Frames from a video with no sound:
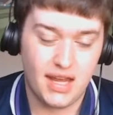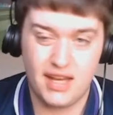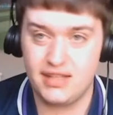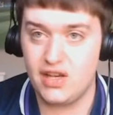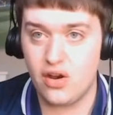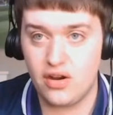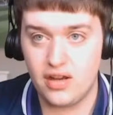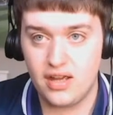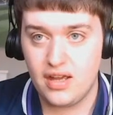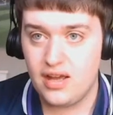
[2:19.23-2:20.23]
He's
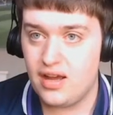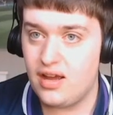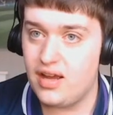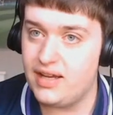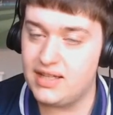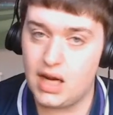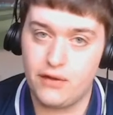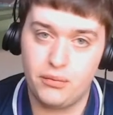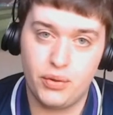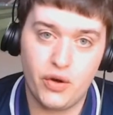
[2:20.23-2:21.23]
young. Uh, he's a
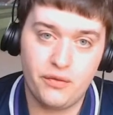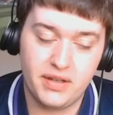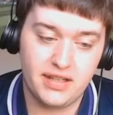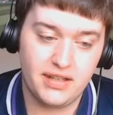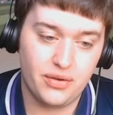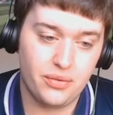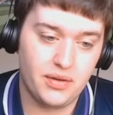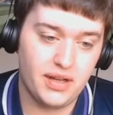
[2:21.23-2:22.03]
lot of improvement to do.